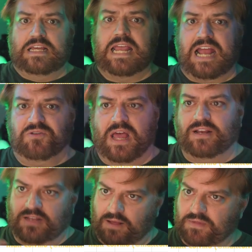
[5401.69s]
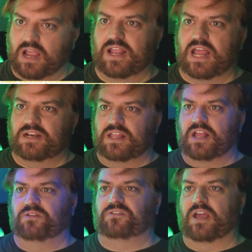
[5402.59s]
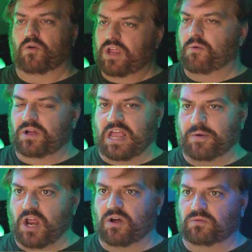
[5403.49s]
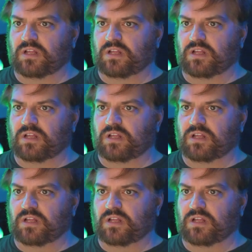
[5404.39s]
He can't do that? Yeah, he can. And then it's like, okay, well, now we know.